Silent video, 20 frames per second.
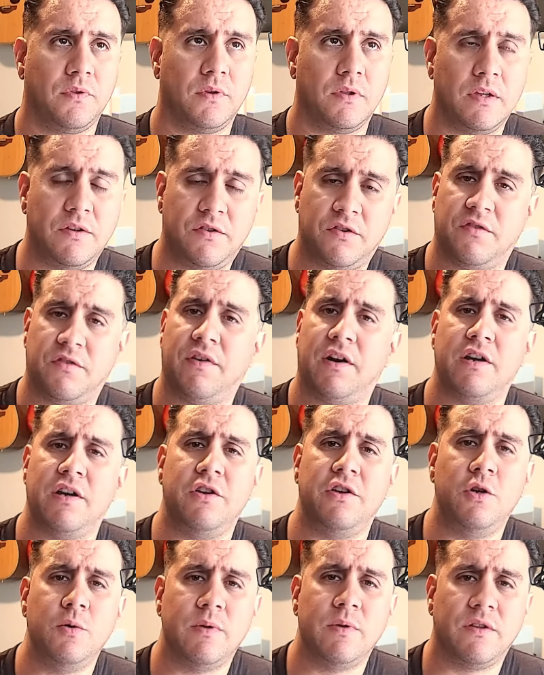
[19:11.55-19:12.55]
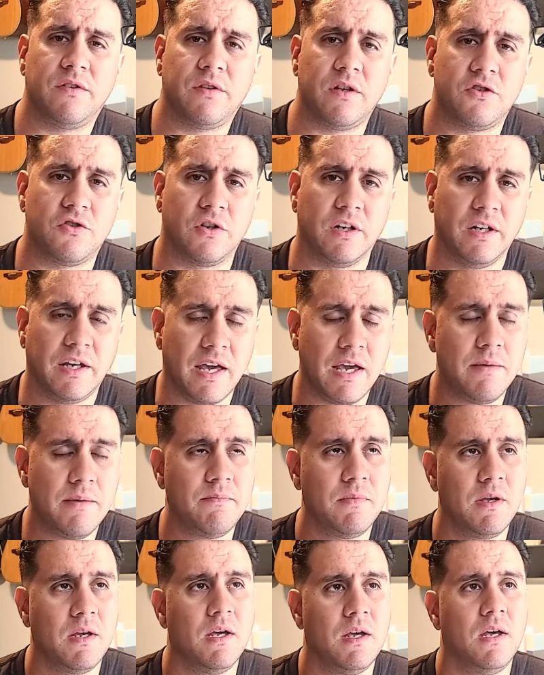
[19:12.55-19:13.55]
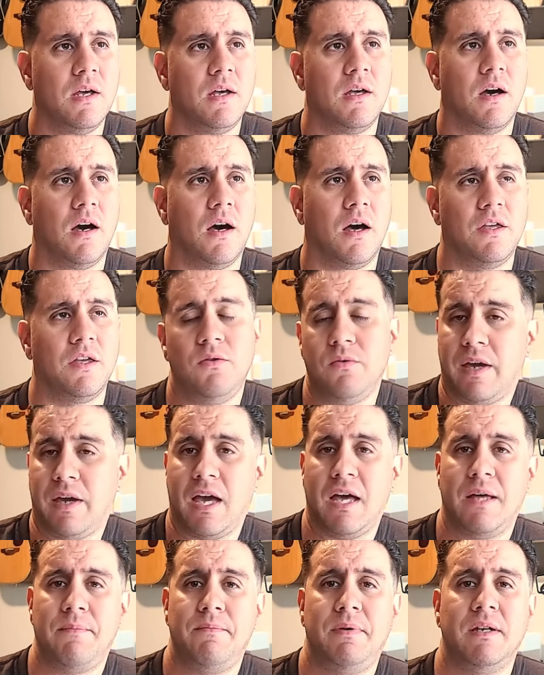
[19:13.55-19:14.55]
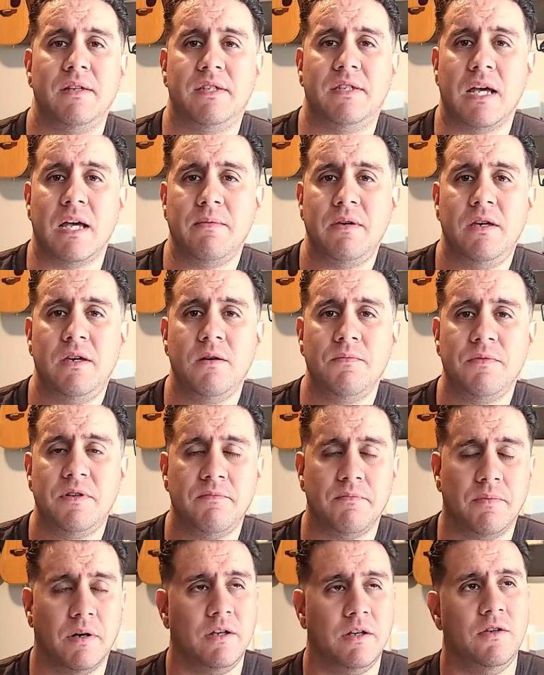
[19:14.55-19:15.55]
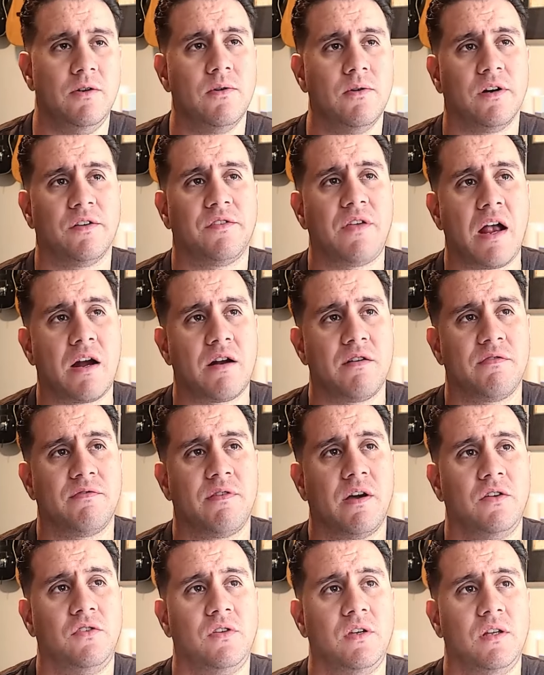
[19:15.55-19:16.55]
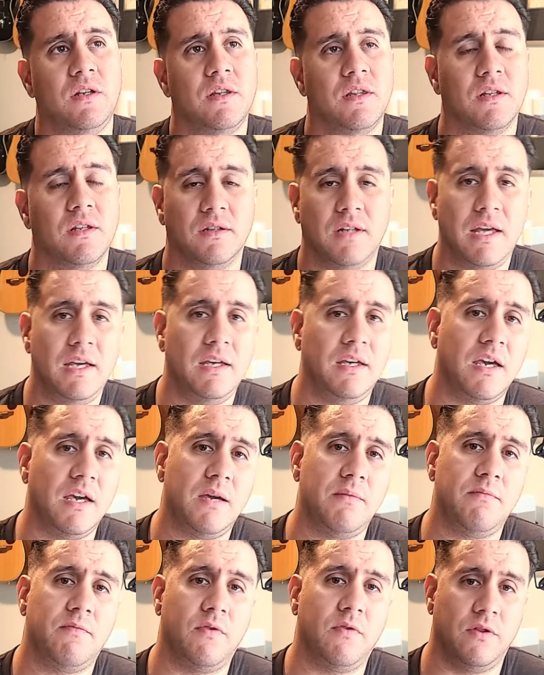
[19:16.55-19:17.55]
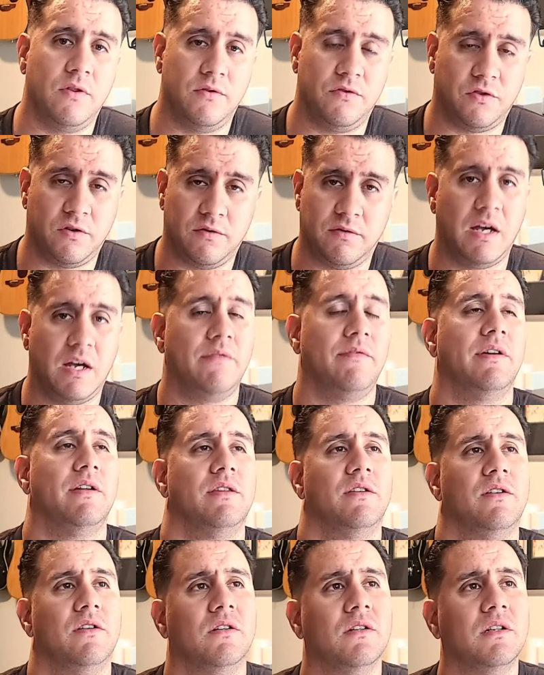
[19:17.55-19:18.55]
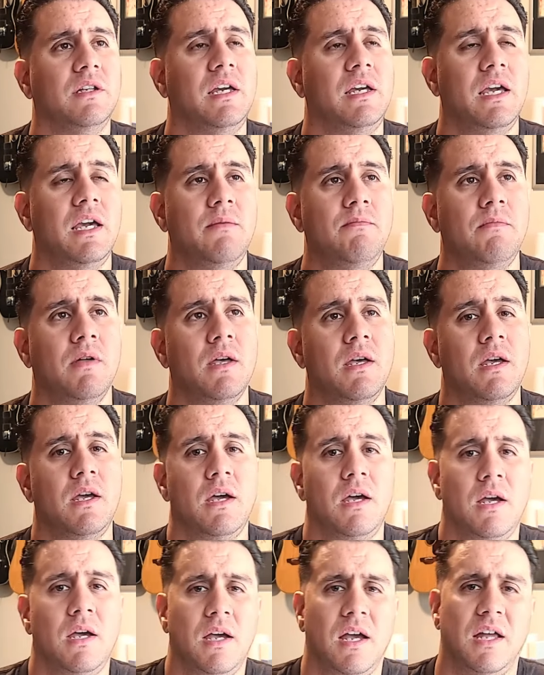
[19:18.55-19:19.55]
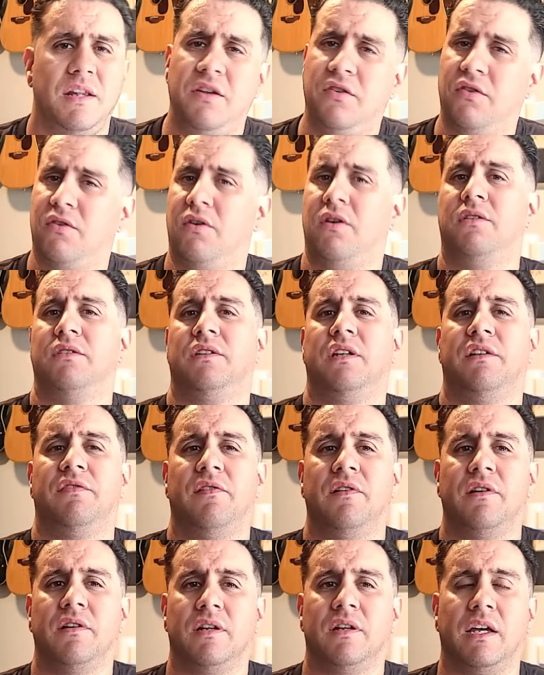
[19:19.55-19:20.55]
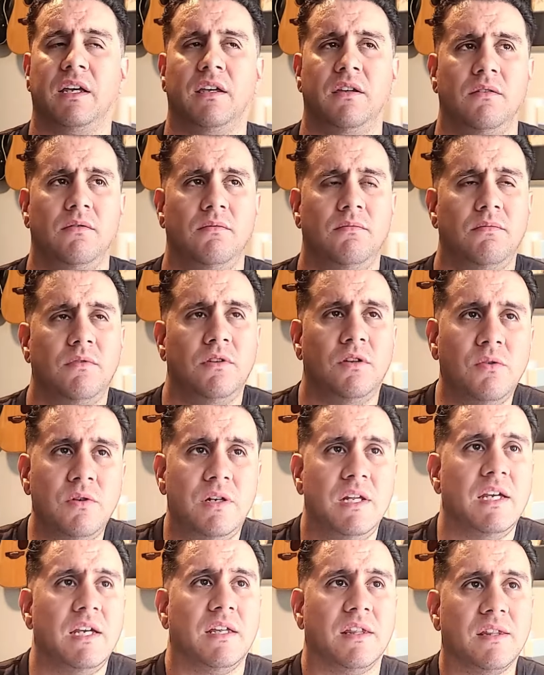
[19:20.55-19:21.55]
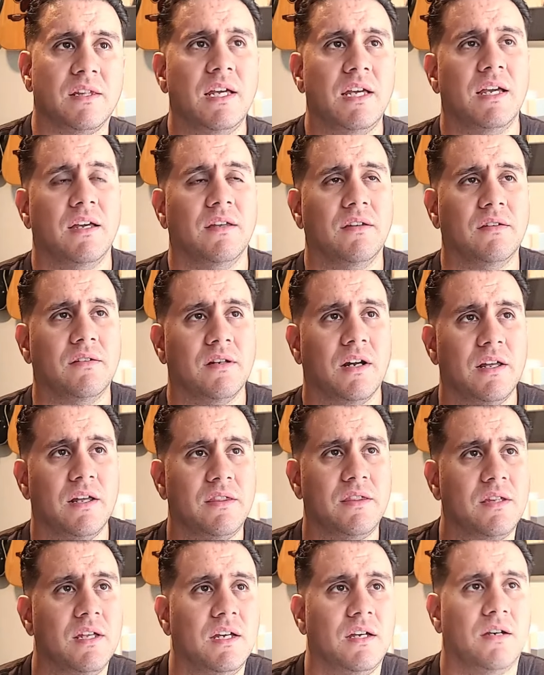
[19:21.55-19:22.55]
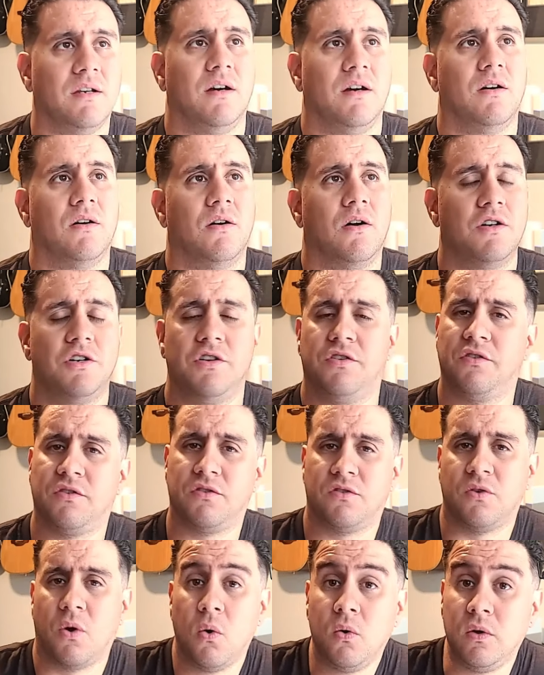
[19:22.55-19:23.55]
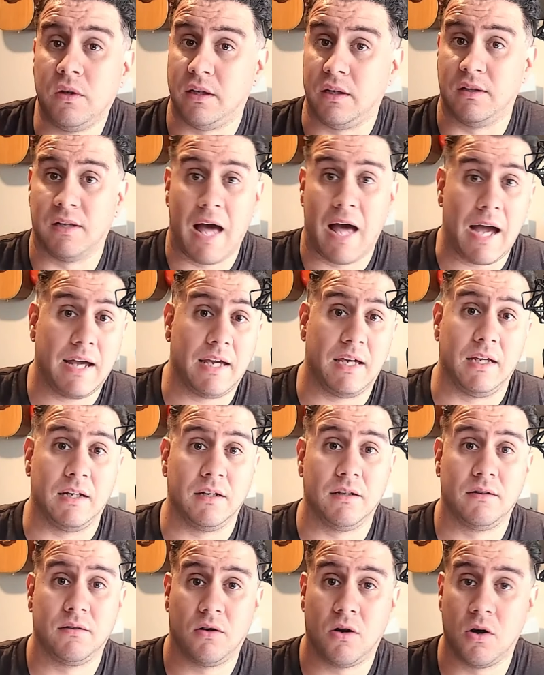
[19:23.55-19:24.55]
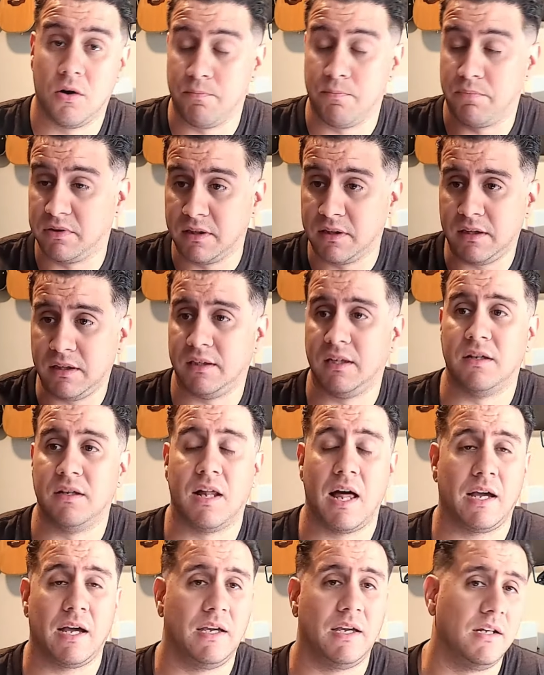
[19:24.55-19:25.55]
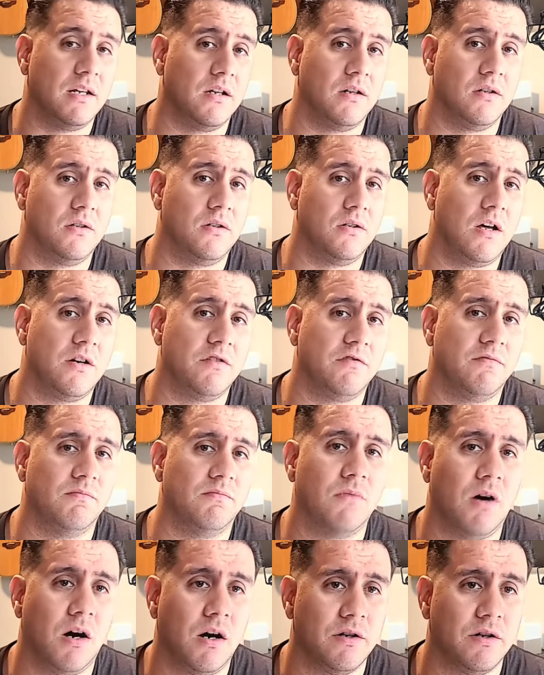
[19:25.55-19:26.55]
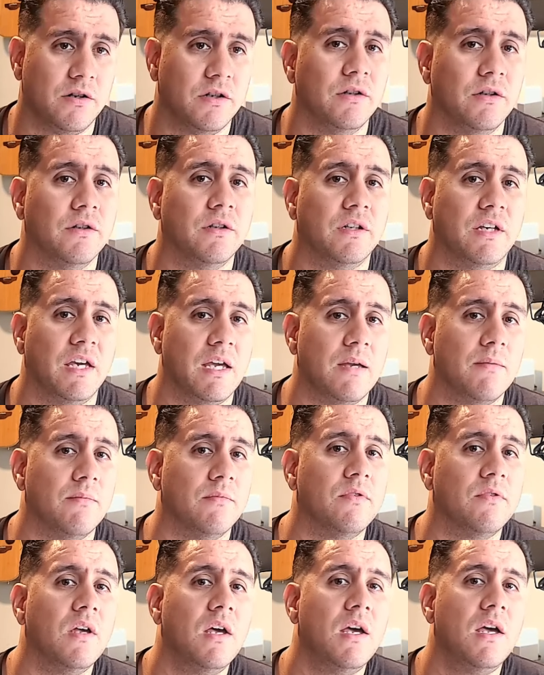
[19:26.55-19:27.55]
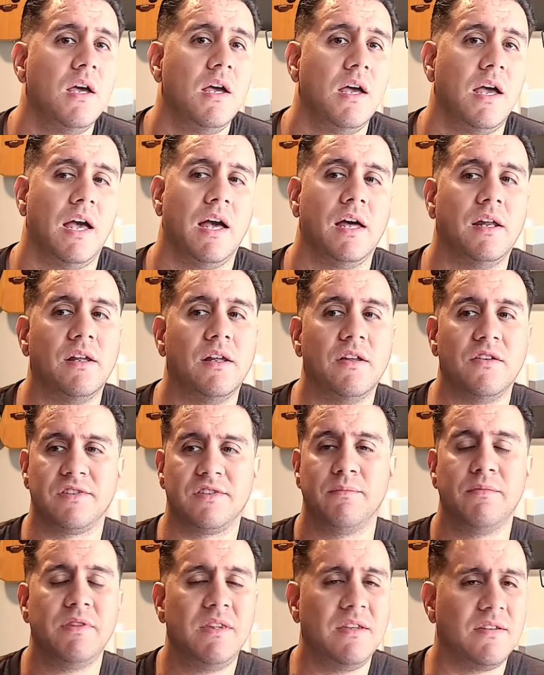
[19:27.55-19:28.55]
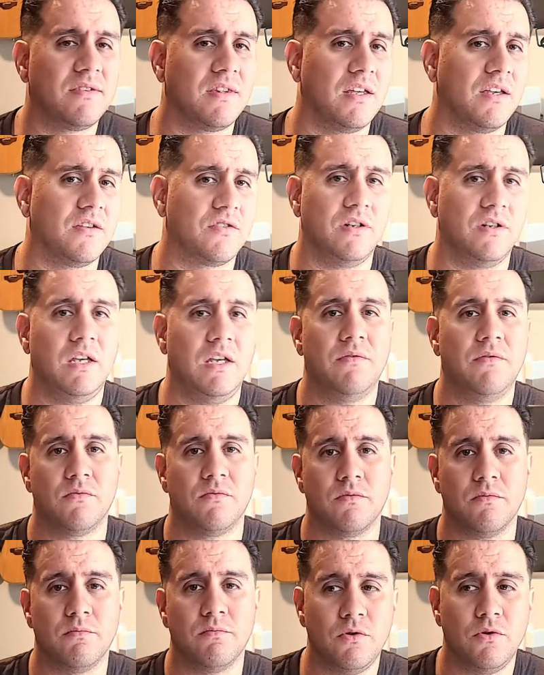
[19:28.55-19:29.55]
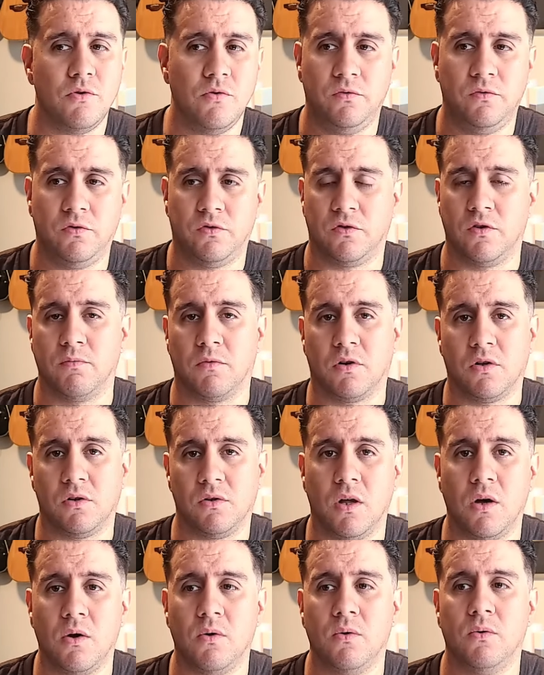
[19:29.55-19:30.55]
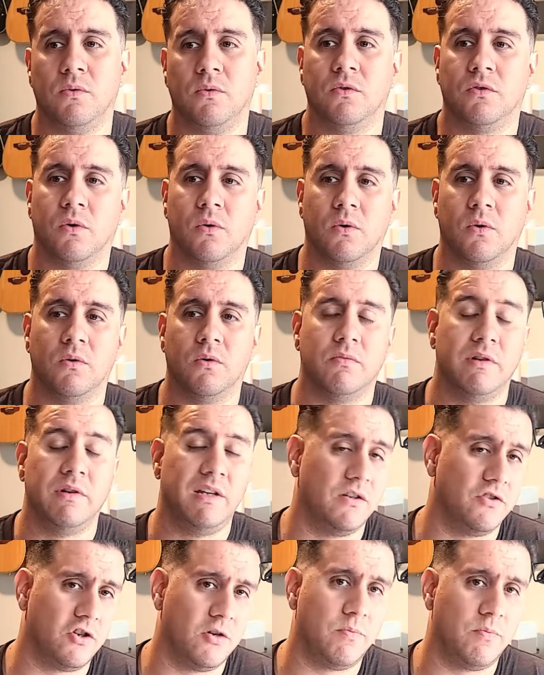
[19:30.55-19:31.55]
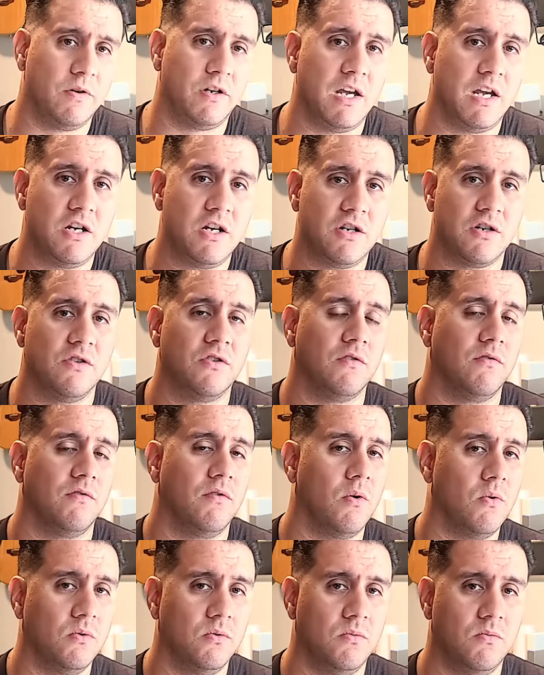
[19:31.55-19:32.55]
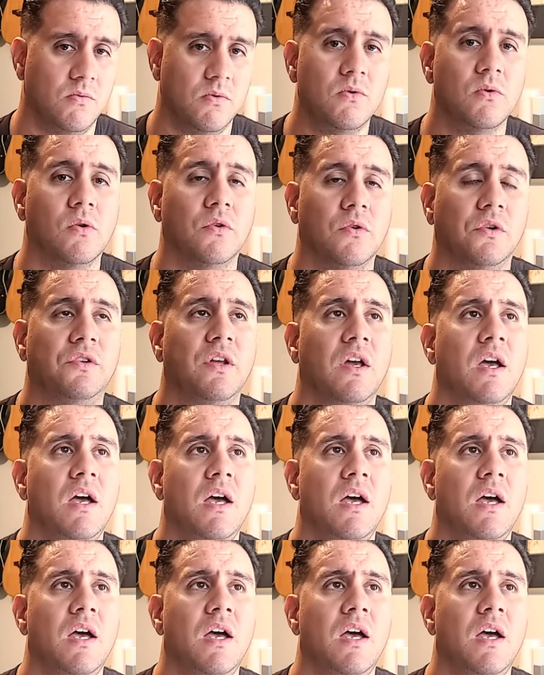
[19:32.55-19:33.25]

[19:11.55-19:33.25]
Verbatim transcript: this is a very human-centric game. Uh, you can be a demi-human, but you are sacrificing the late game for surviving in the early game. And these are all different, like, unique things that I think are just solely lacking, completely lacking in a lot of modern games. And and some of these things are even removed from clones or reinterpretations of old rules.